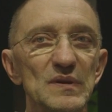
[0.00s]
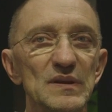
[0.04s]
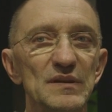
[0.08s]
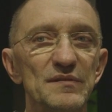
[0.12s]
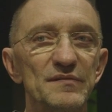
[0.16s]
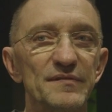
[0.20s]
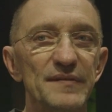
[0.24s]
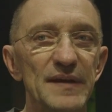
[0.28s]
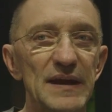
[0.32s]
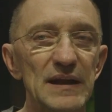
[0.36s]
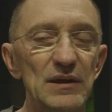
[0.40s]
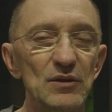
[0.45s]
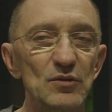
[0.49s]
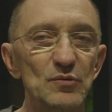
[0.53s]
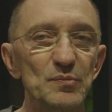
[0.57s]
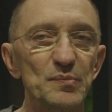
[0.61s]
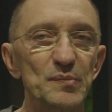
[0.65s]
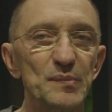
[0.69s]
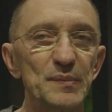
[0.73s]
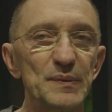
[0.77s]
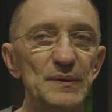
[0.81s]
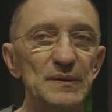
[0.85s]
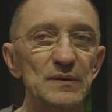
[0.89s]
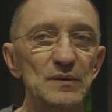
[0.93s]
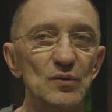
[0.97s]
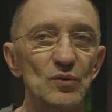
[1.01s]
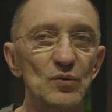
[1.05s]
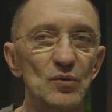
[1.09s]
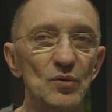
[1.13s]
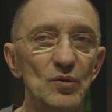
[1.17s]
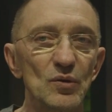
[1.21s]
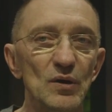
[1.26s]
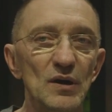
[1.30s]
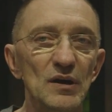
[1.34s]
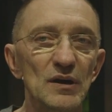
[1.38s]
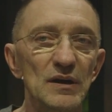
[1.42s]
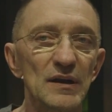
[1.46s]
develop
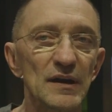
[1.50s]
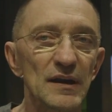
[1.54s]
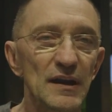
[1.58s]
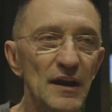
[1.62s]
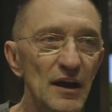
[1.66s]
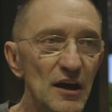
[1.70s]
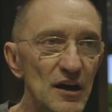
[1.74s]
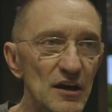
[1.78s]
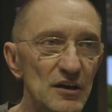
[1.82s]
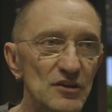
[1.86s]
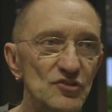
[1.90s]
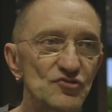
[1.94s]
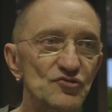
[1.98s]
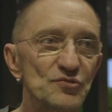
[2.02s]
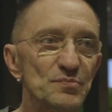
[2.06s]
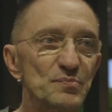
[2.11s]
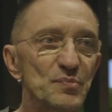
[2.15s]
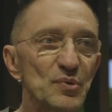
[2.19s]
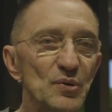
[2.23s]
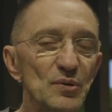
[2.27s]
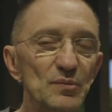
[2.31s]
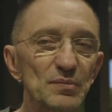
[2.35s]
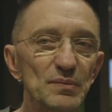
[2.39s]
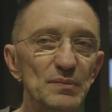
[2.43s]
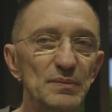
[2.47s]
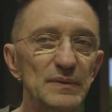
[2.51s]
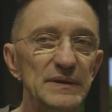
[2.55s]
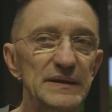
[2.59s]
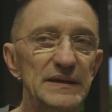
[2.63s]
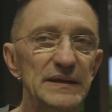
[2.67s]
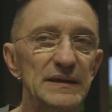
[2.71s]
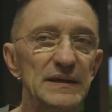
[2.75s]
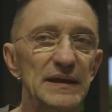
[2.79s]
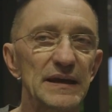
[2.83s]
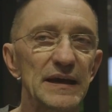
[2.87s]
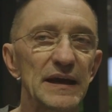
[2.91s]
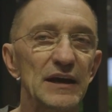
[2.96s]
or enlarge
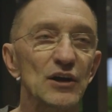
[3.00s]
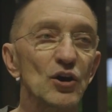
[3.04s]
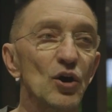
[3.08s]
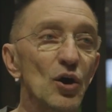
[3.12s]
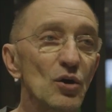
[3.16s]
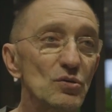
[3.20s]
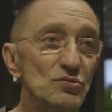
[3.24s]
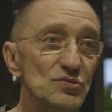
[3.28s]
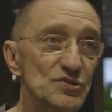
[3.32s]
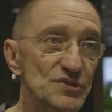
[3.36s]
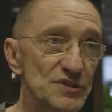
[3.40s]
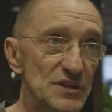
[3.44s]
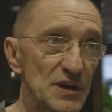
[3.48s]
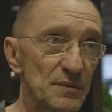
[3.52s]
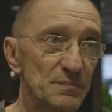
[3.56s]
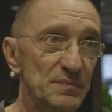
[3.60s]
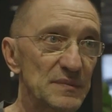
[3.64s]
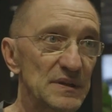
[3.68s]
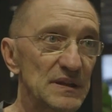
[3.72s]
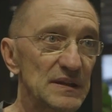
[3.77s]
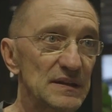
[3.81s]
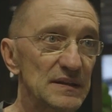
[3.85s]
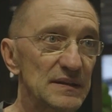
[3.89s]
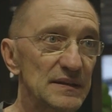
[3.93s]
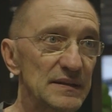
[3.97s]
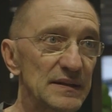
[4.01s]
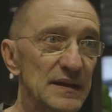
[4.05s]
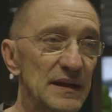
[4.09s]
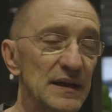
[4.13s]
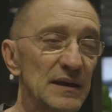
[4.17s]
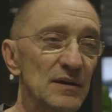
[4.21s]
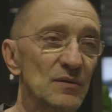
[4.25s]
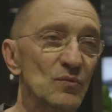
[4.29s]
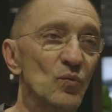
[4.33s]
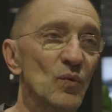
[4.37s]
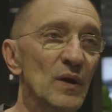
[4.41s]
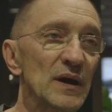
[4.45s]
probably a concept
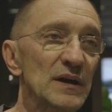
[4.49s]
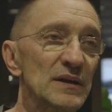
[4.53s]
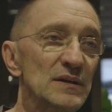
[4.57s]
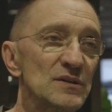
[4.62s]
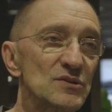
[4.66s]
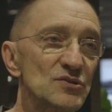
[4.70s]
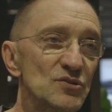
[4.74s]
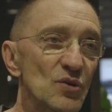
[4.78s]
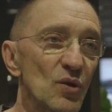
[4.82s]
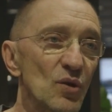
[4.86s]
than one